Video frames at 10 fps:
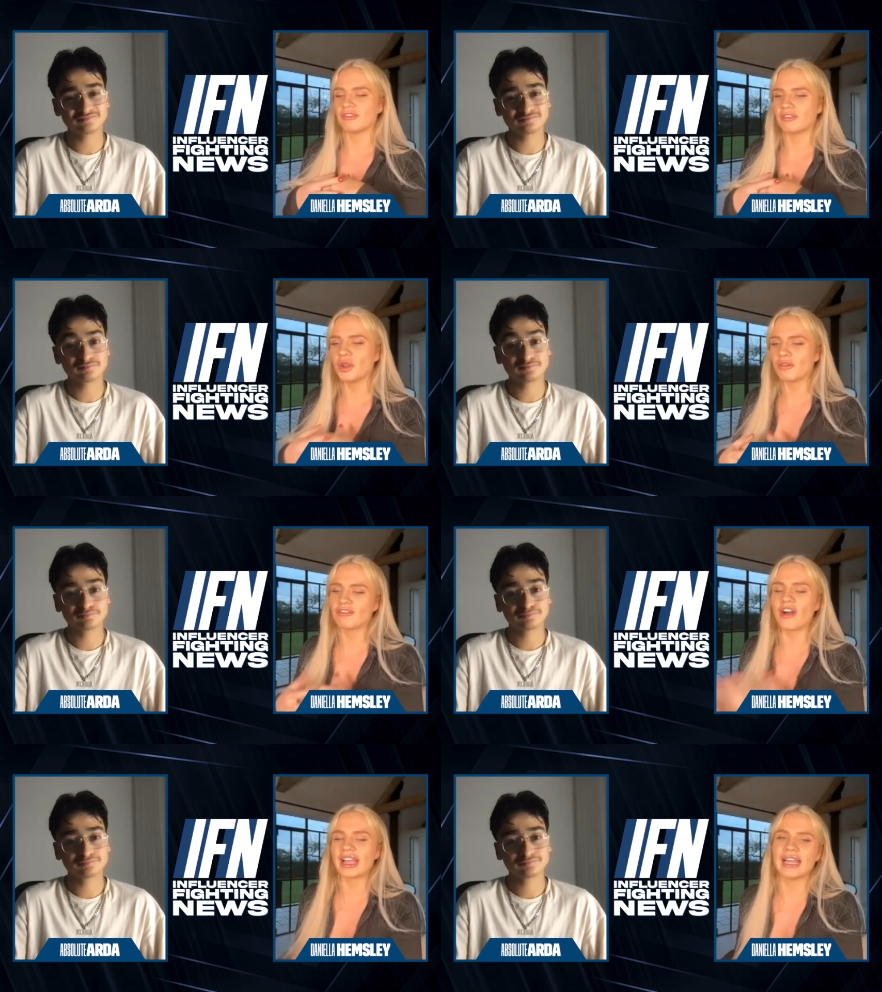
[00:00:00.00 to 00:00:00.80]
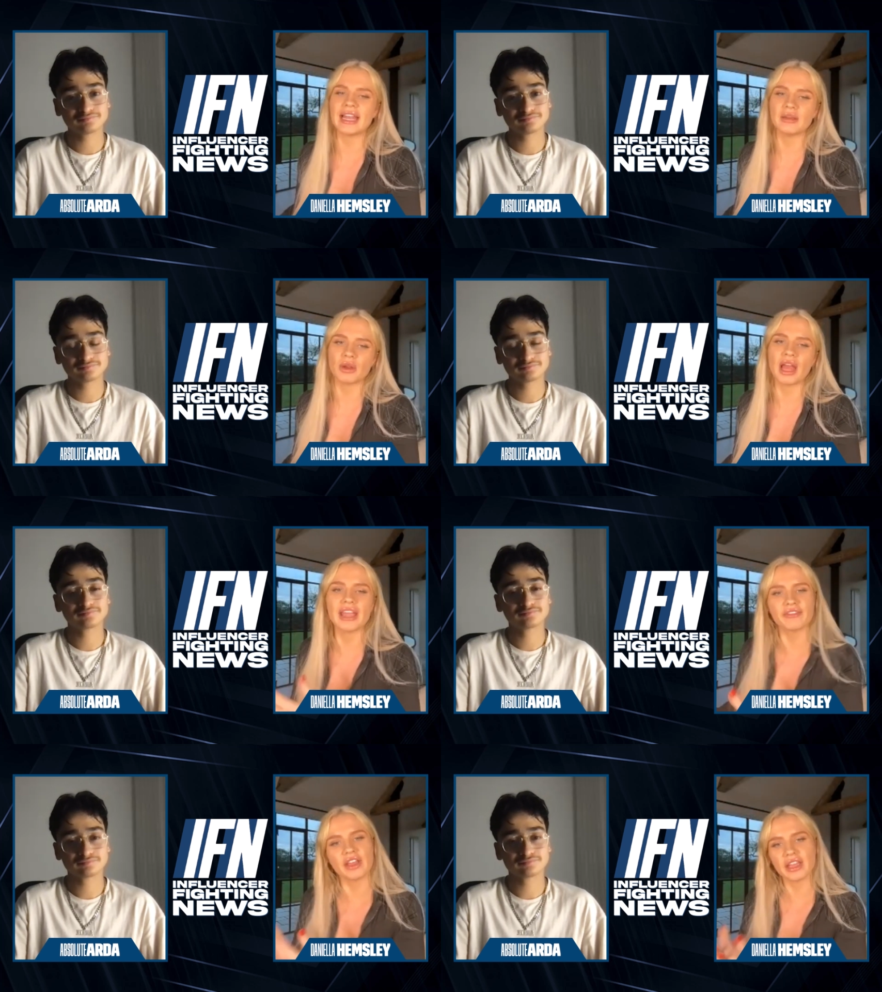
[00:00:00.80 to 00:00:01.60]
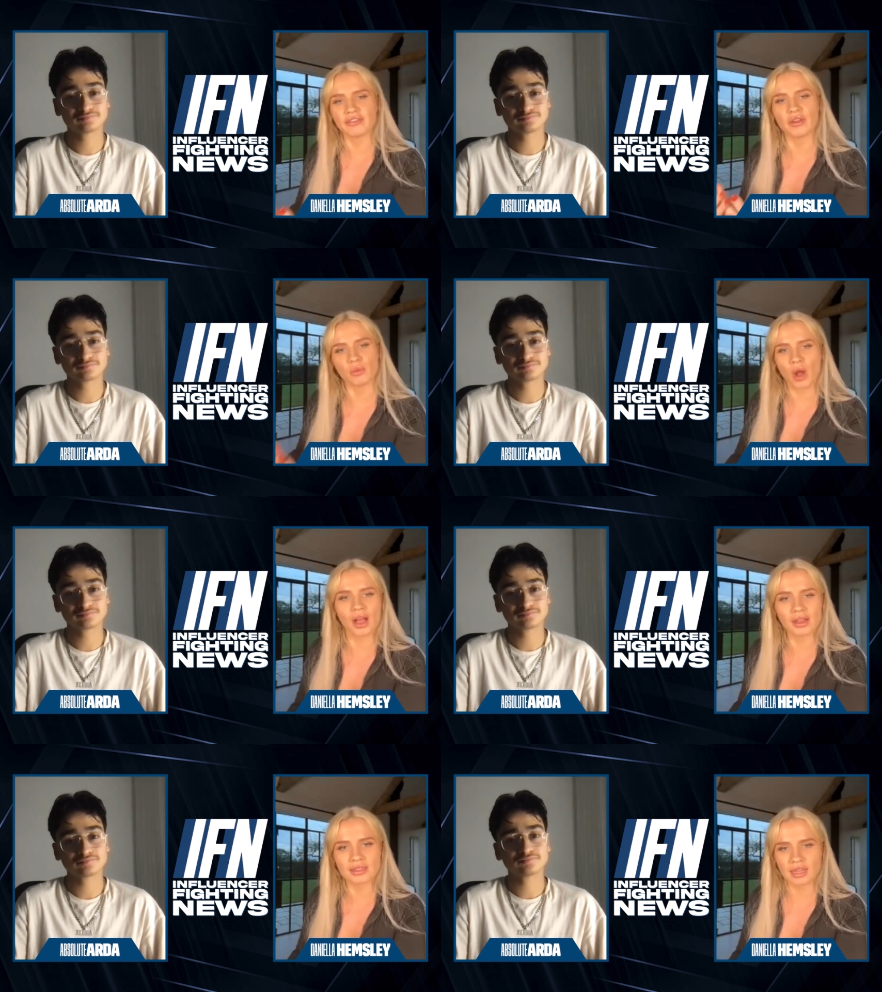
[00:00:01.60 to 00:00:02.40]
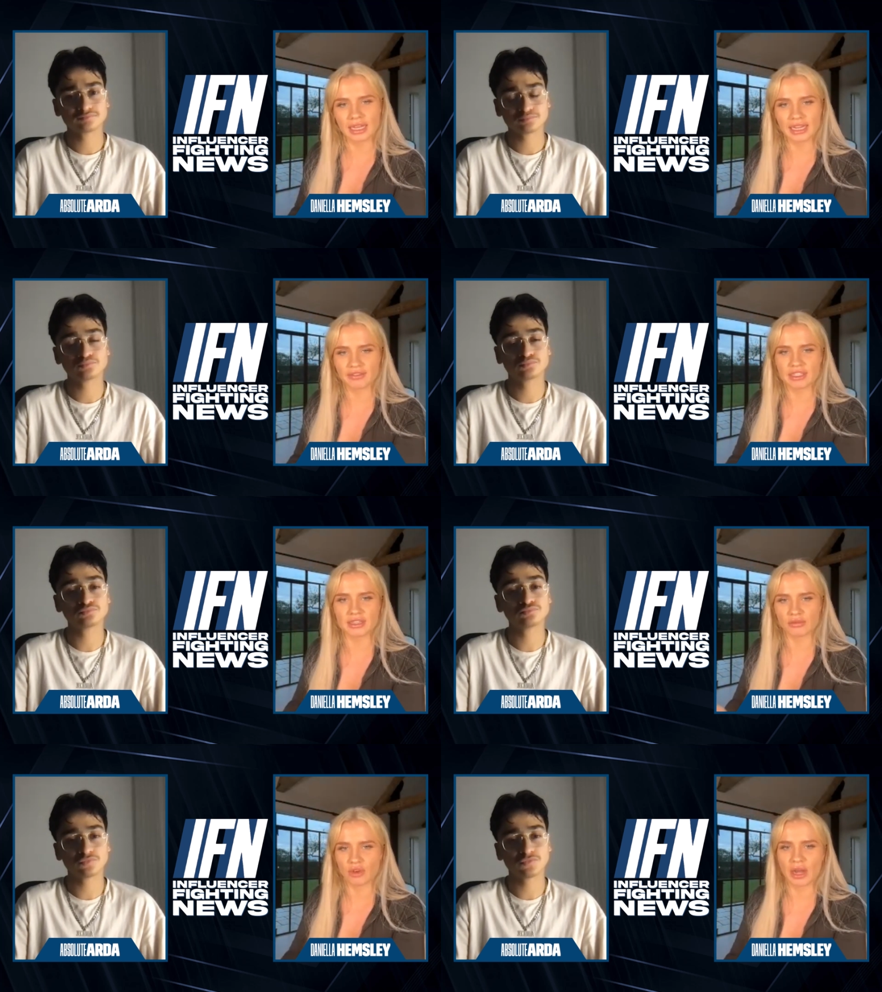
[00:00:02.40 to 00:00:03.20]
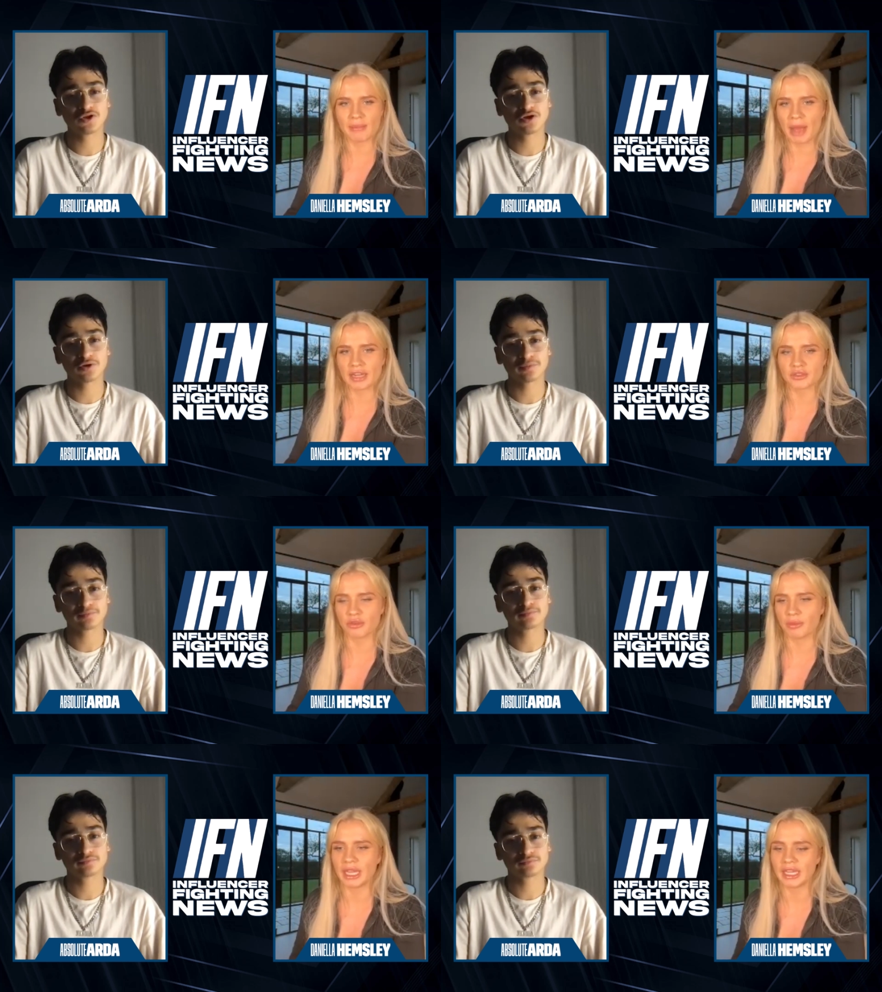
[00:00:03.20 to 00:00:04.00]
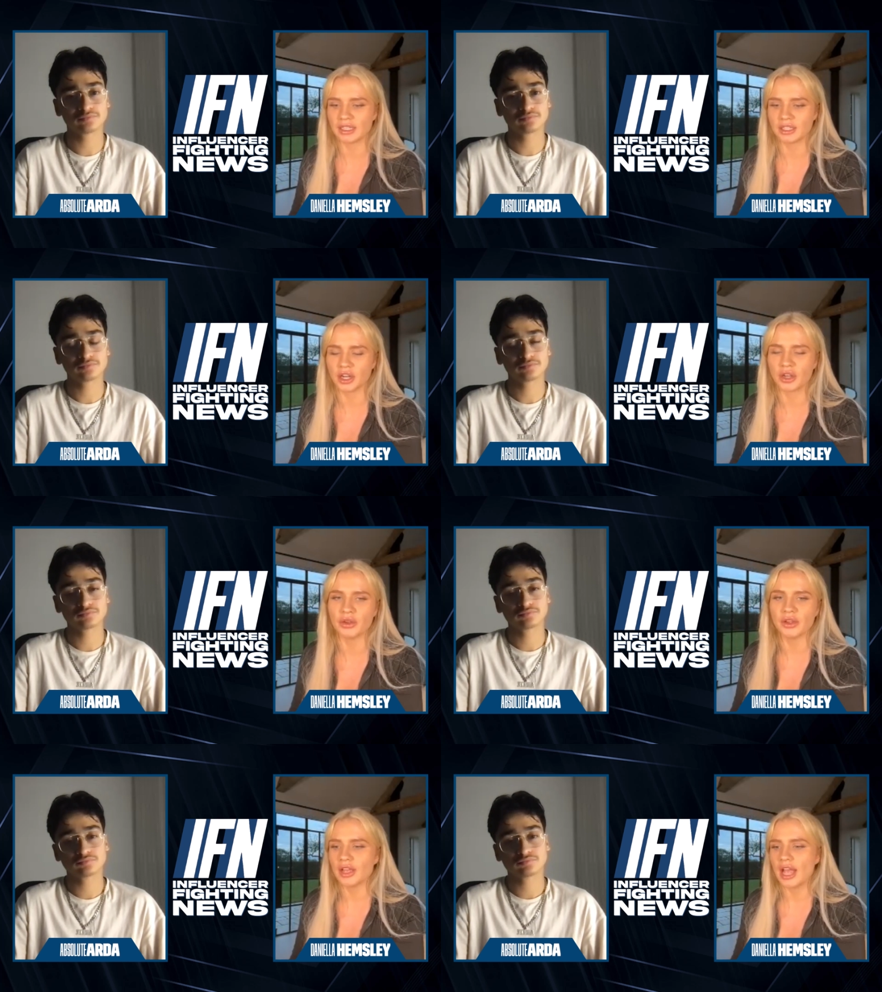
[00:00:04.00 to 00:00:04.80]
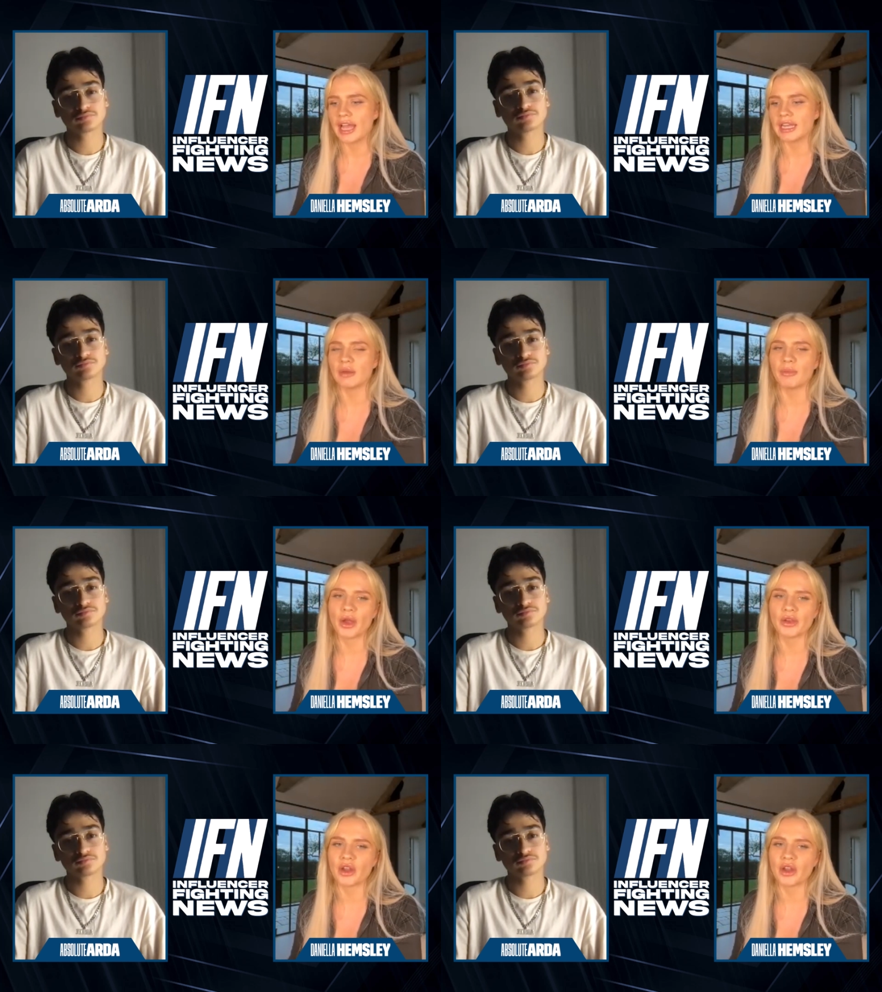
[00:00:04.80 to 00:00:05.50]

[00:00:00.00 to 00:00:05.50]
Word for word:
Speaker 1: not fighting anyone like if it if it works like if it's the right match for me and you know any opponent